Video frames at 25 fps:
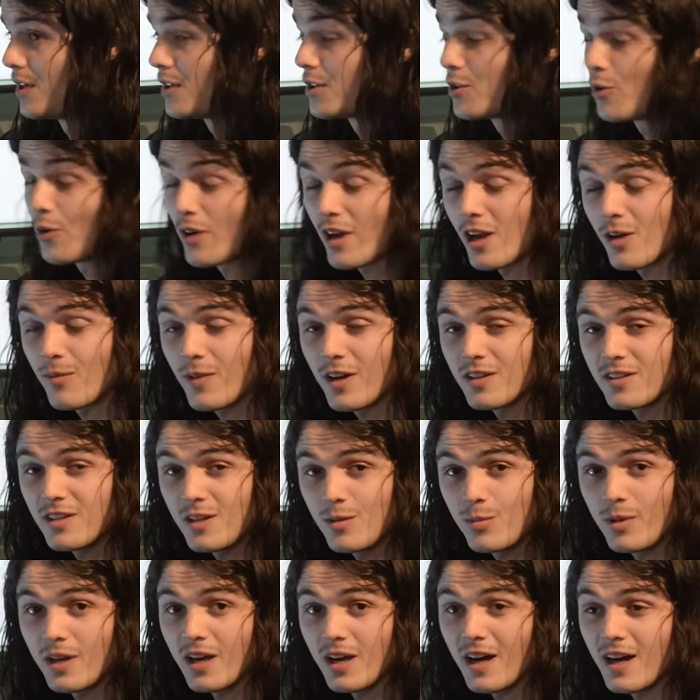Talking about
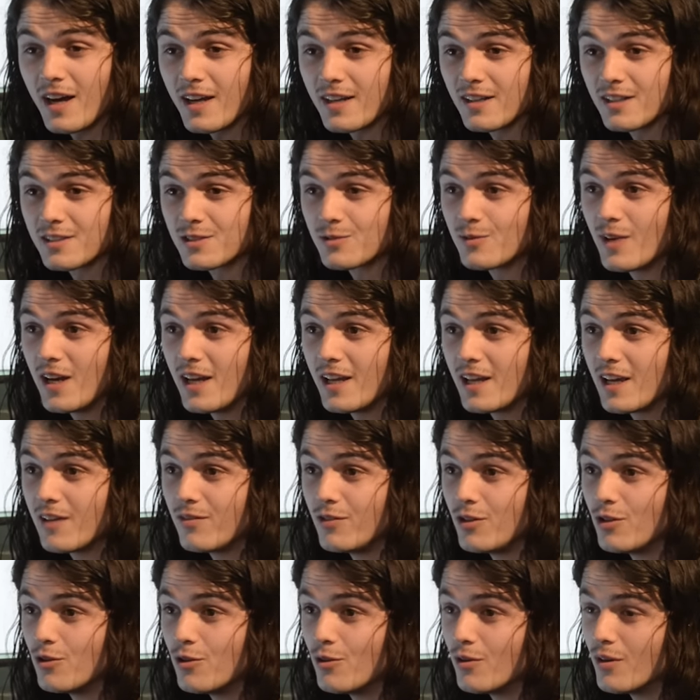DPI doesn't really
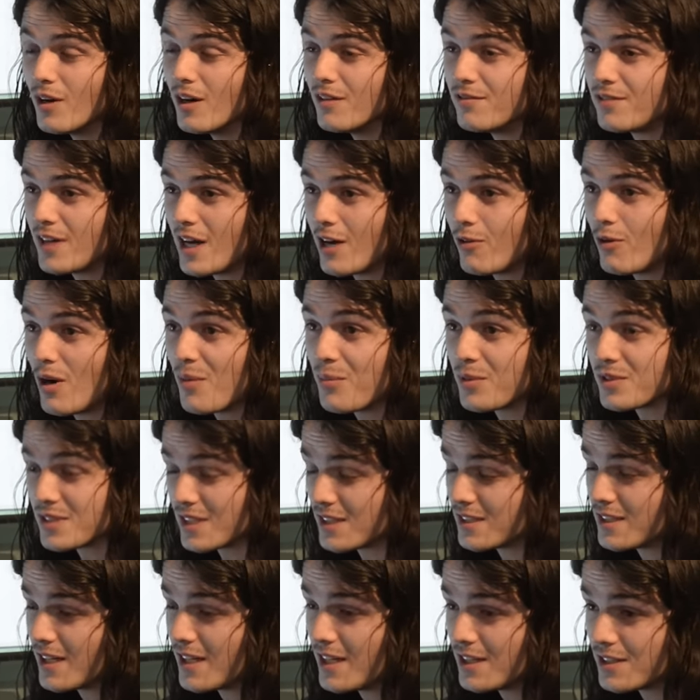give you a fair
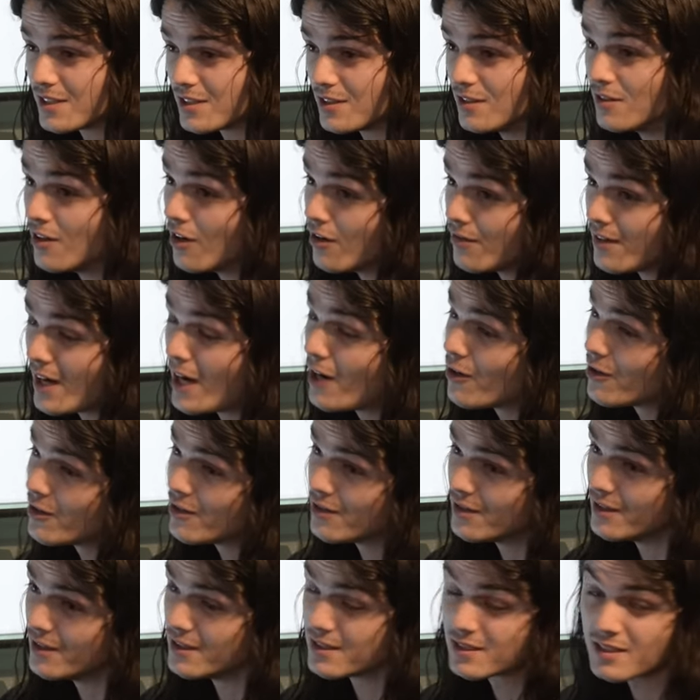representation of how
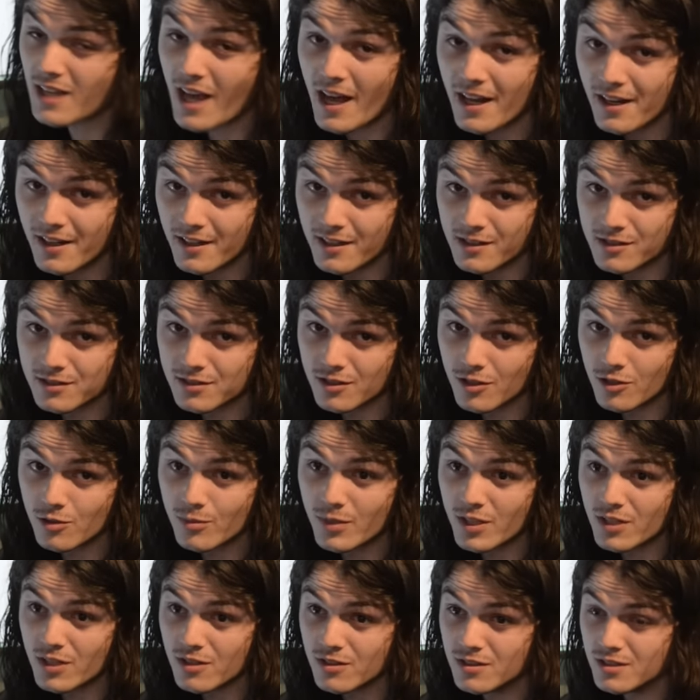good this scanner is though,
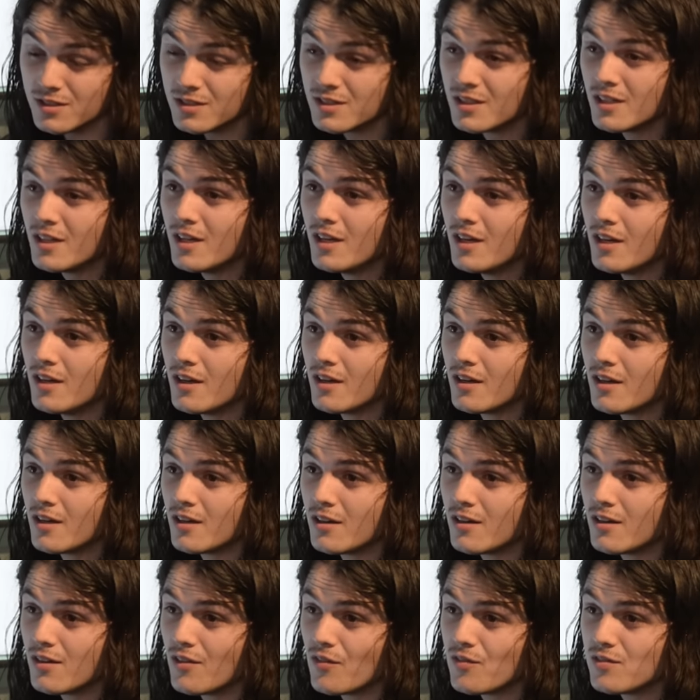because
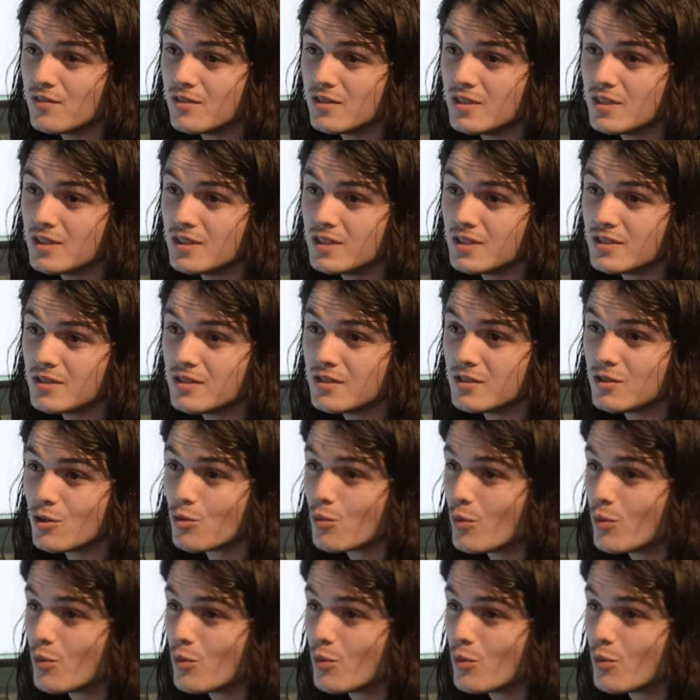the